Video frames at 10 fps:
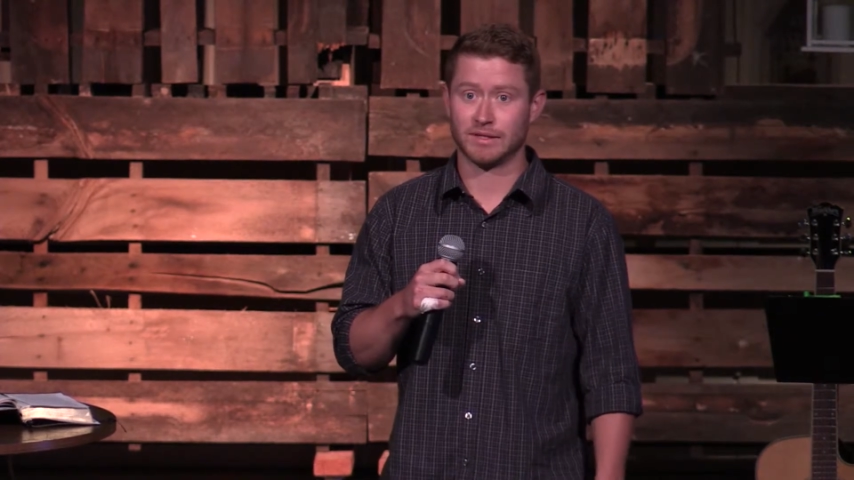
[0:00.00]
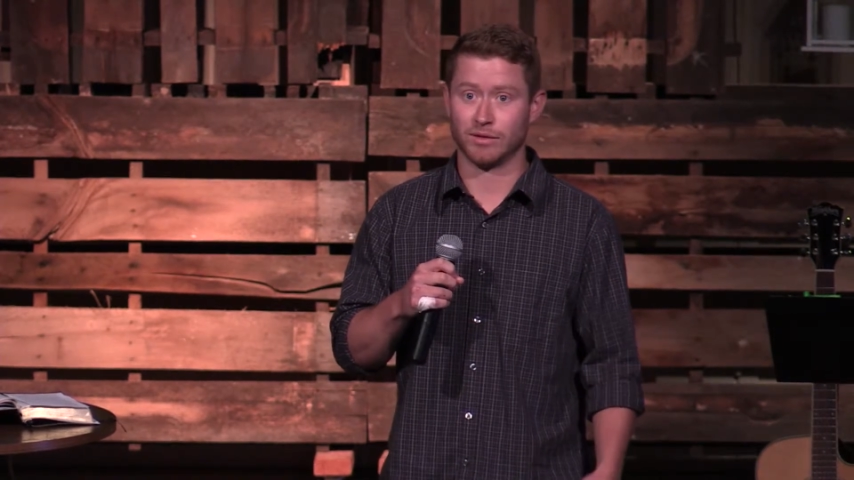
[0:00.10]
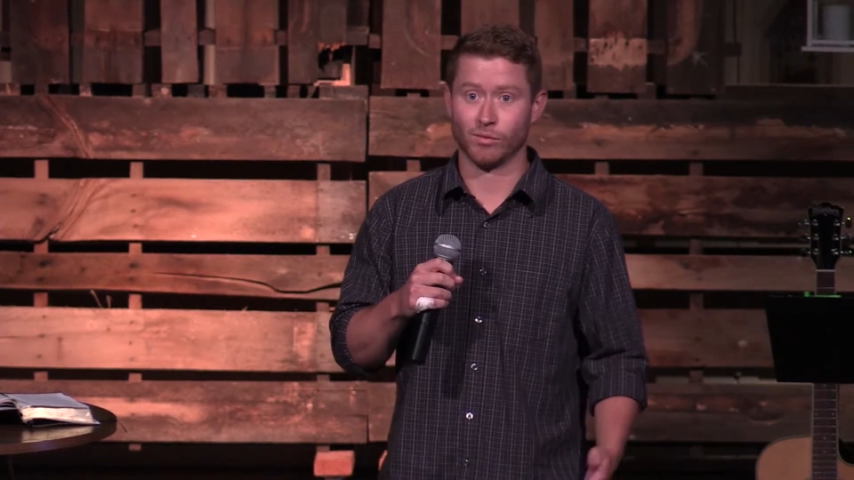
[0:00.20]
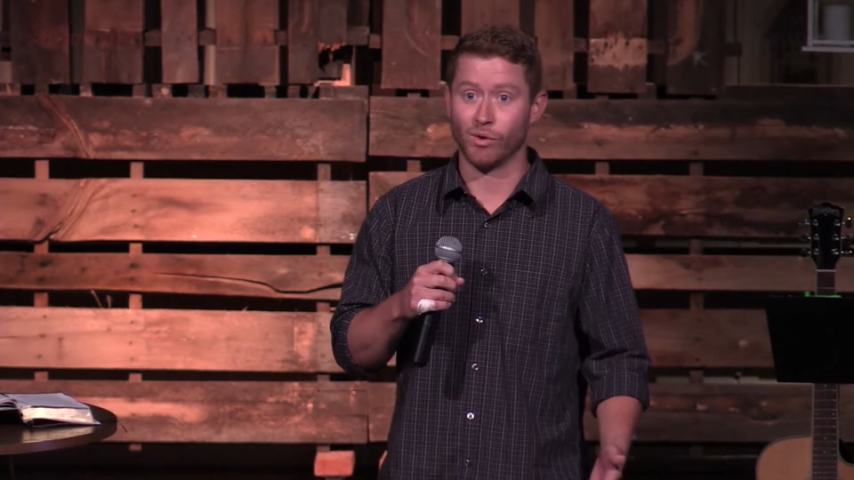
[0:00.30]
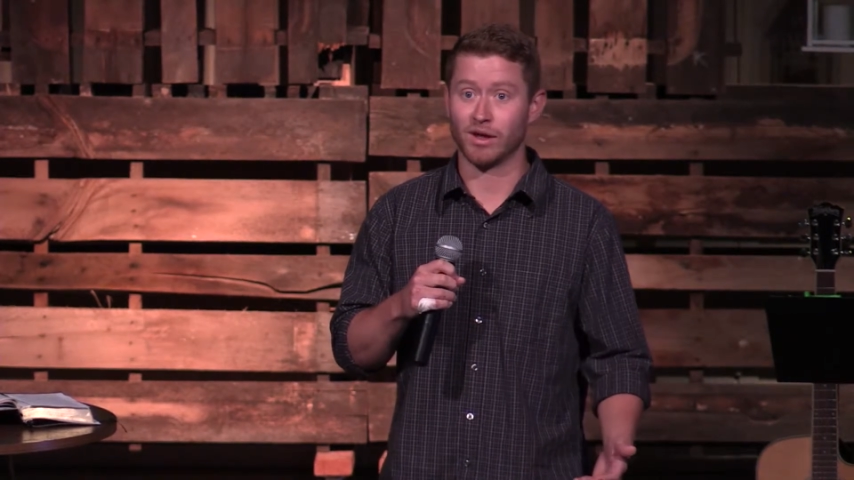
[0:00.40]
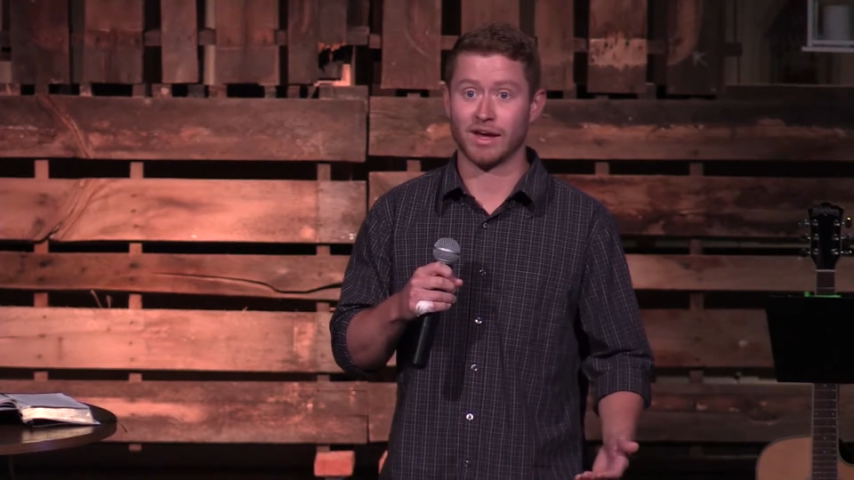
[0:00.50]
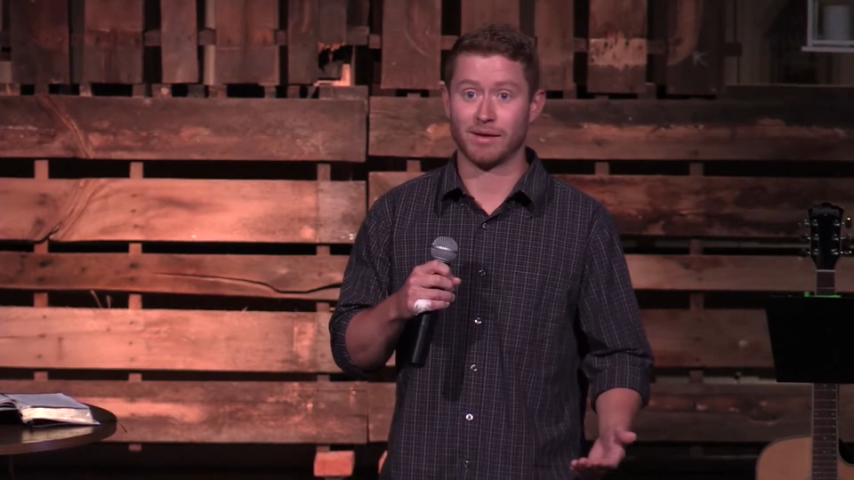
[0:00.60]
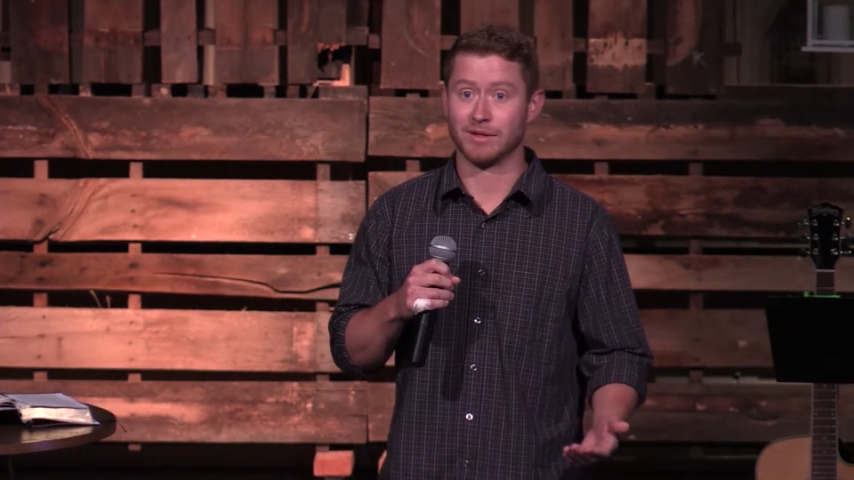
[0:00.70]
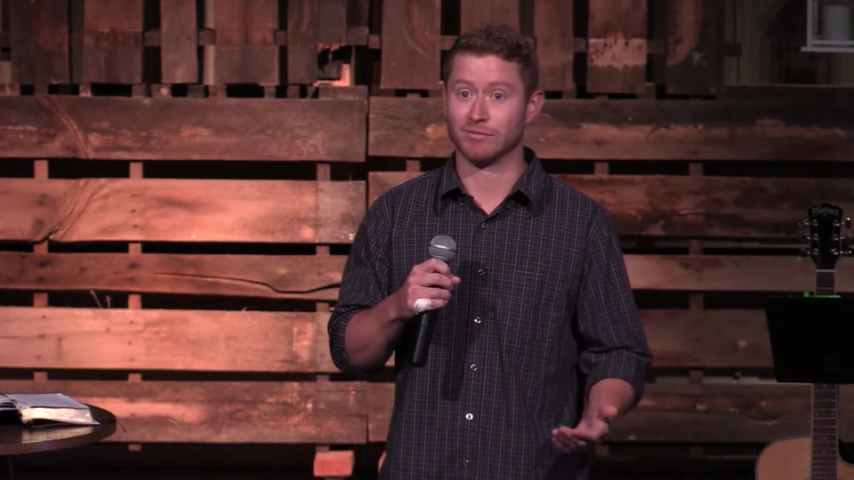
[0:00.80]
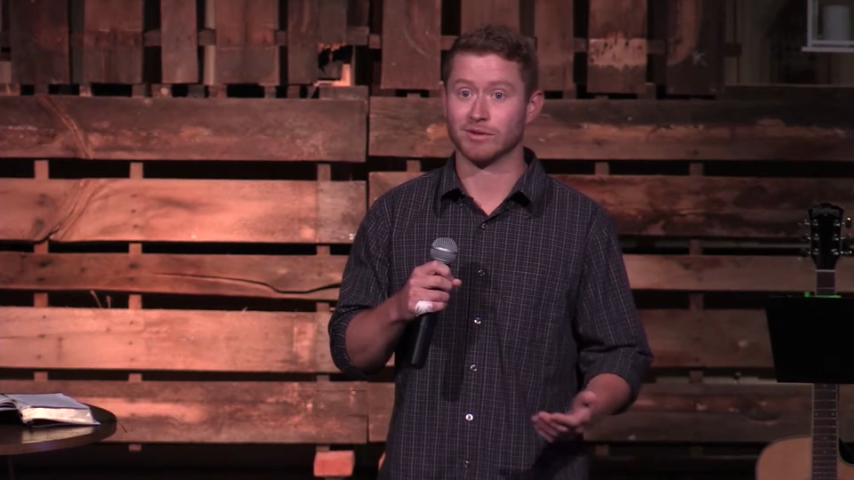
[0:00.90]

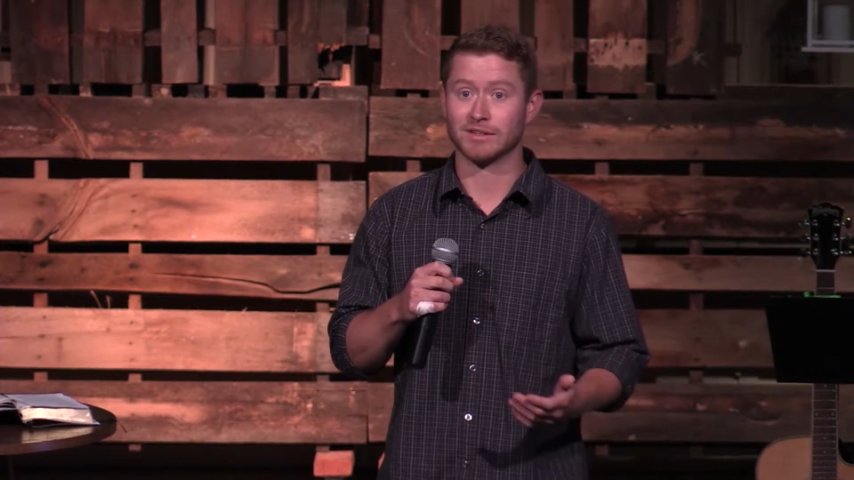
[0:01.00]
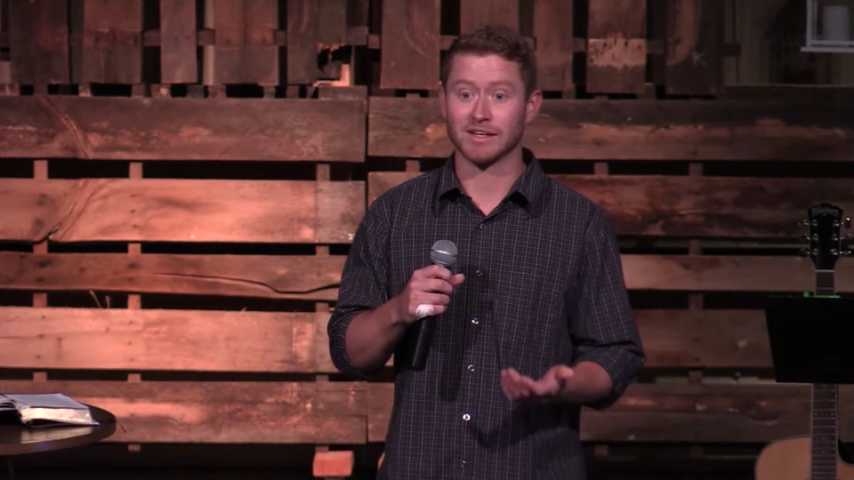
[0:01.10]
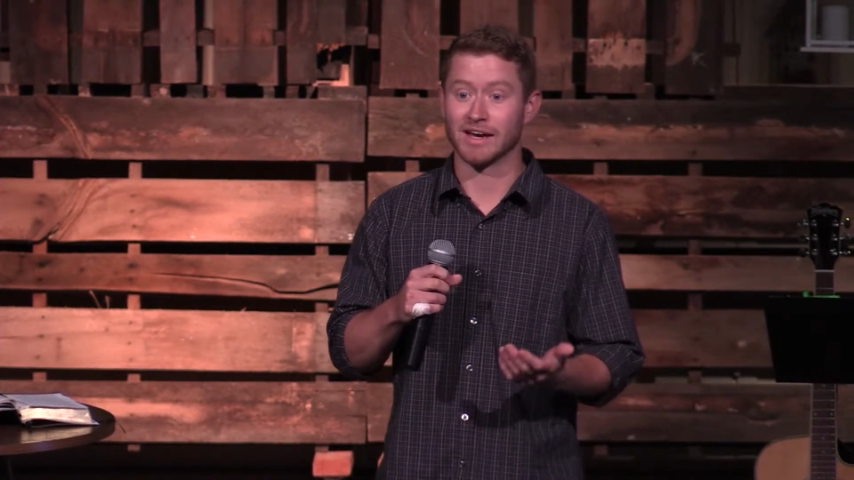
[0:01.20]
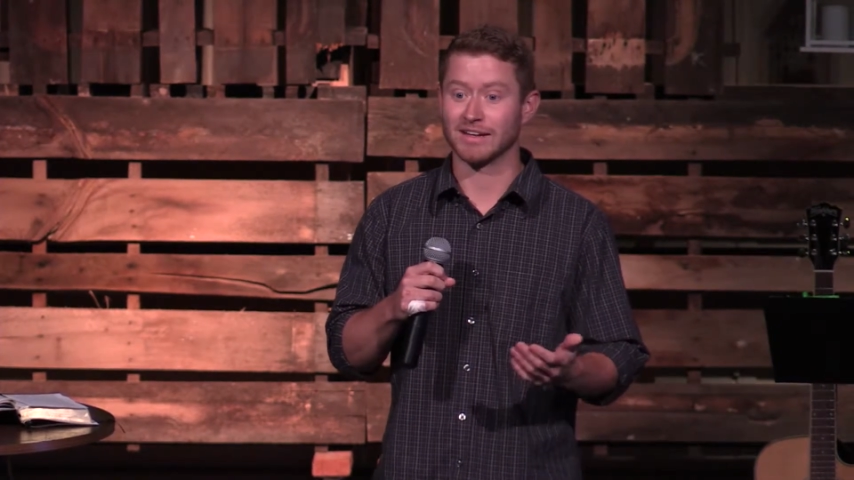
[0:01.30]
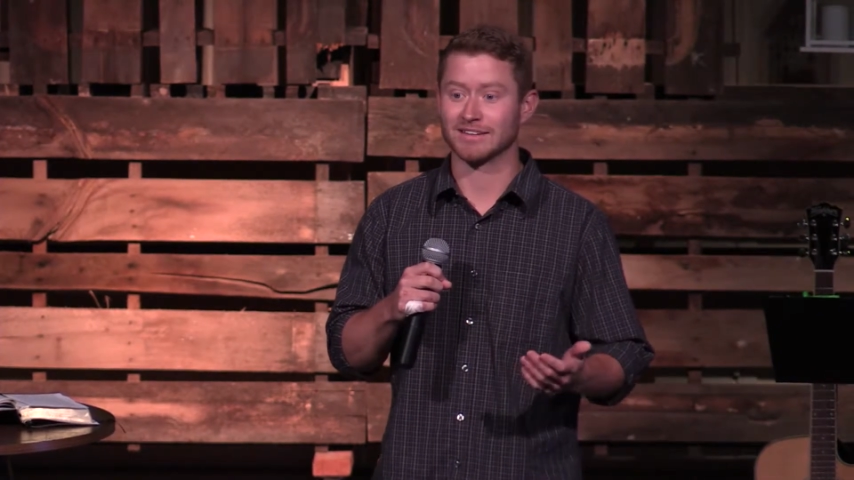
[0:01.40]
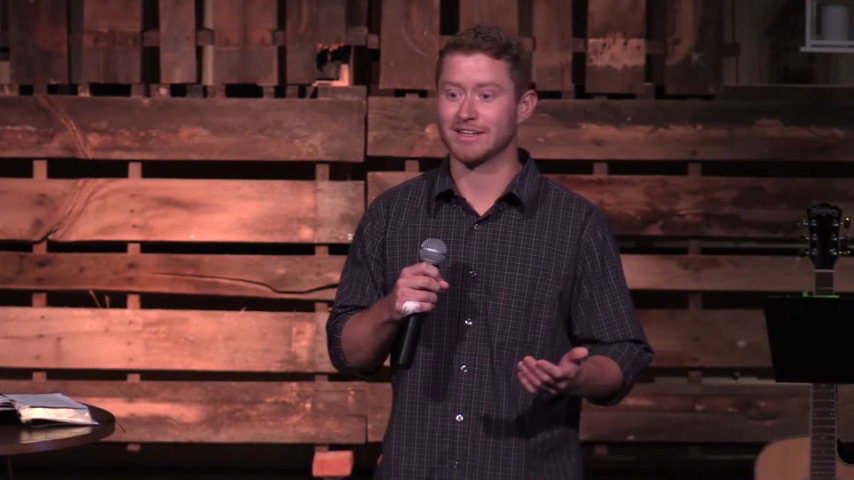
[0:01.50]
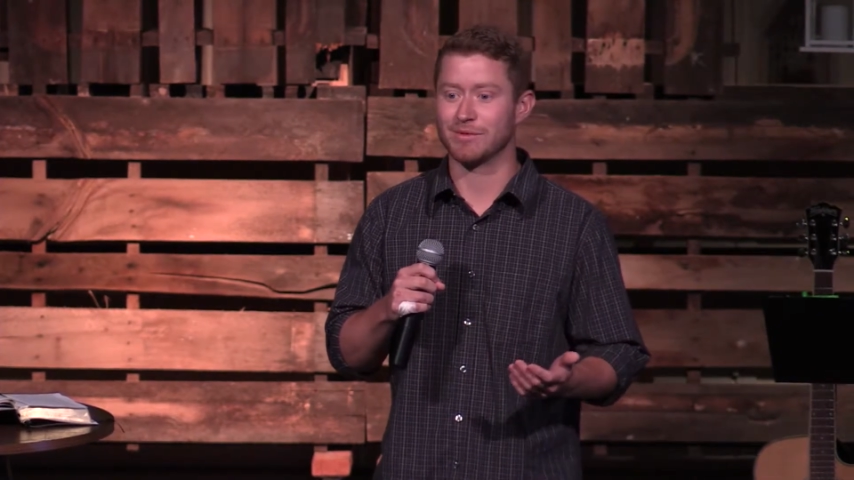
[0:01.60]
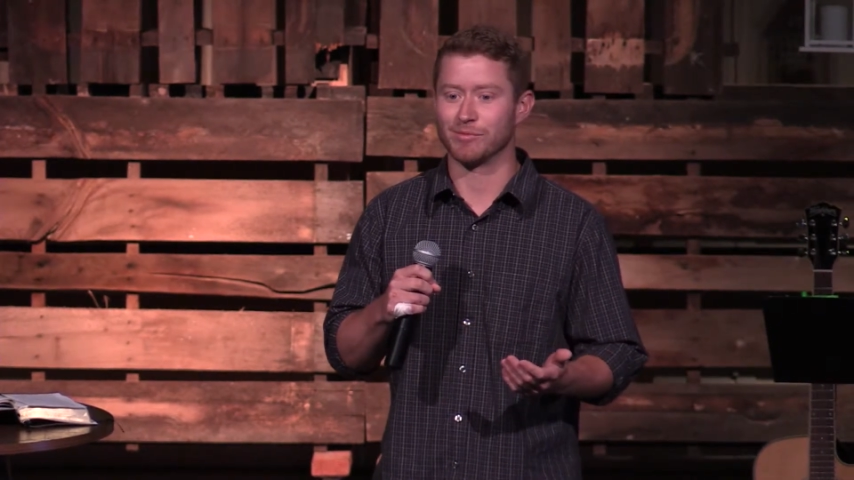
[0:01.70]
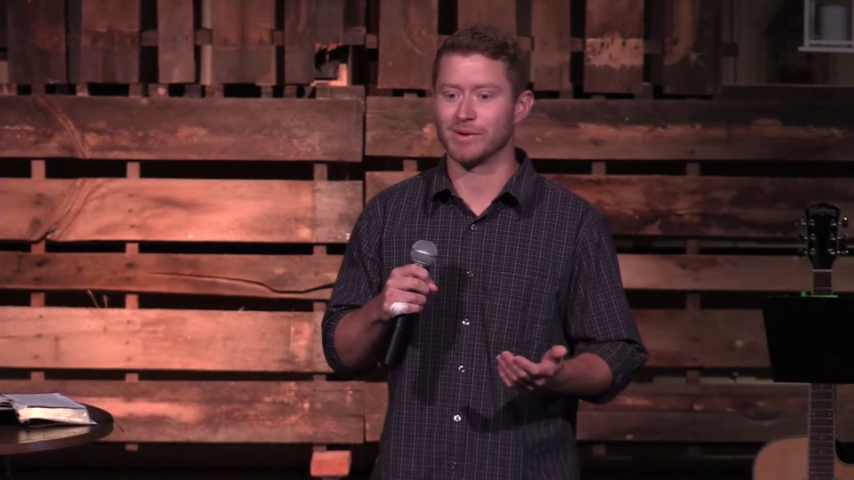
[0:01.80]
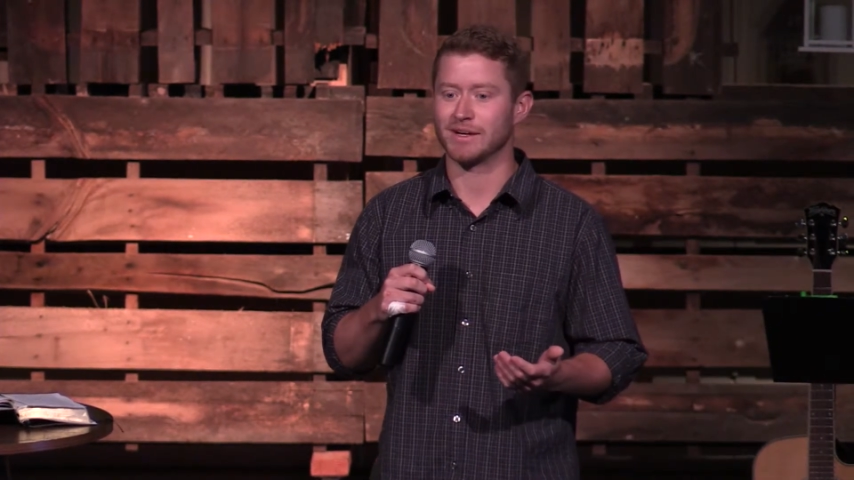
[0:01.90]
One thing I
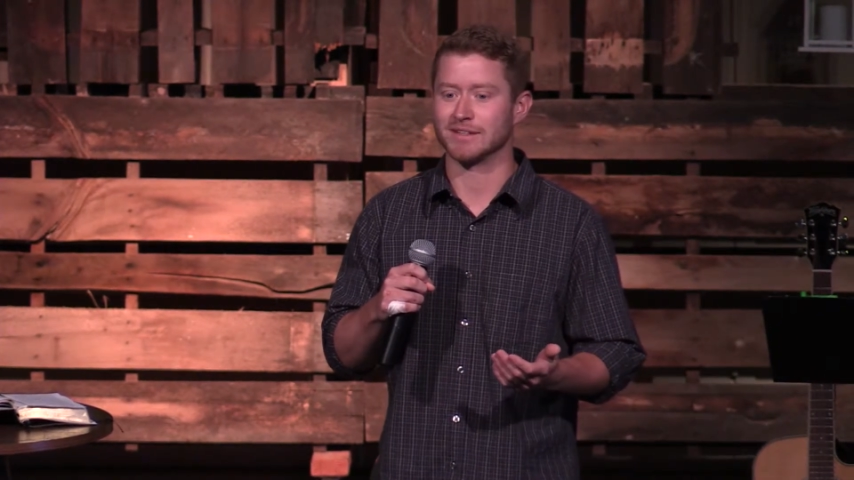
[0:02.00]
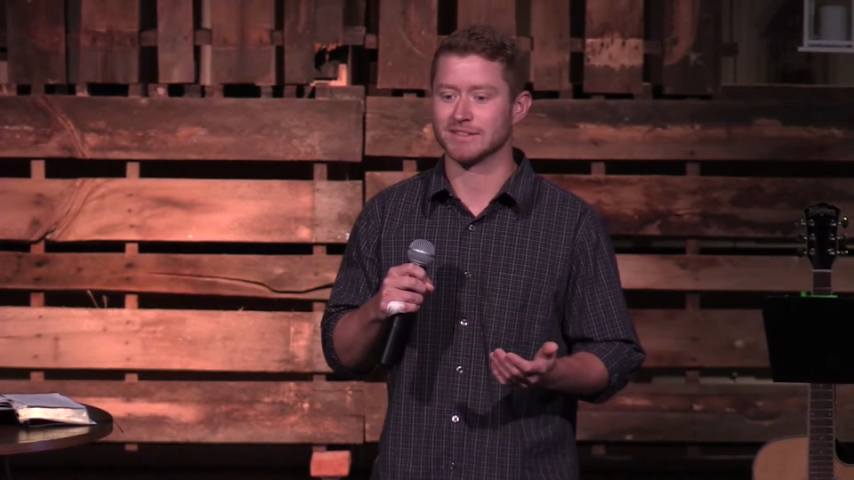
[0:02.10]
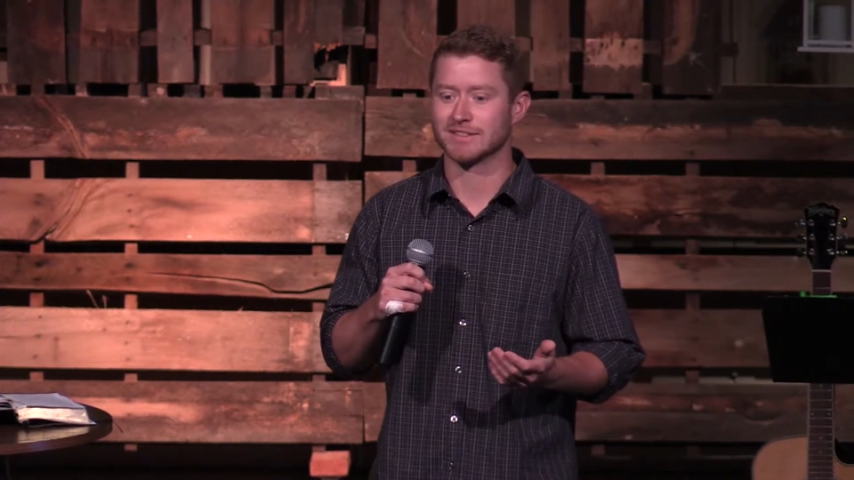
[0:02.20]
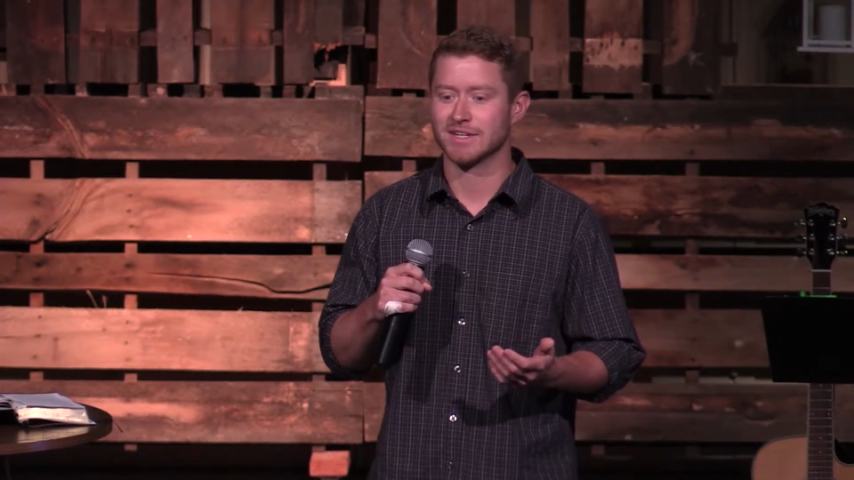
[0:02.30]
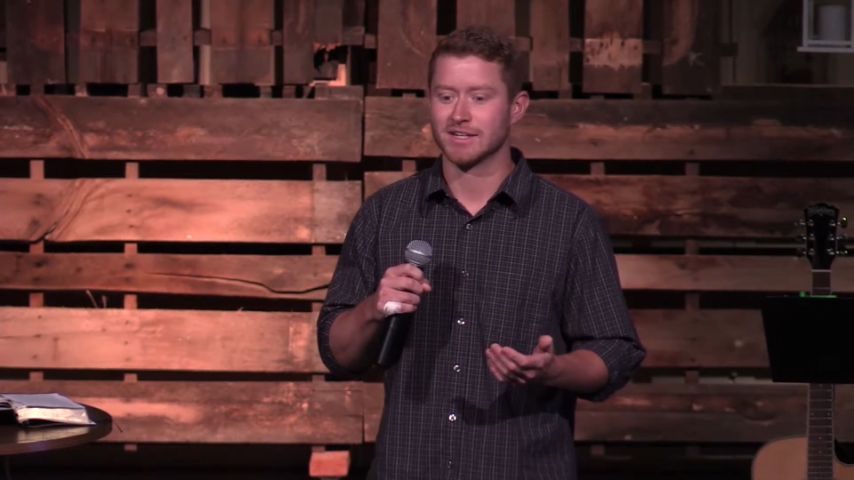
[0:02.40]
keep in mind is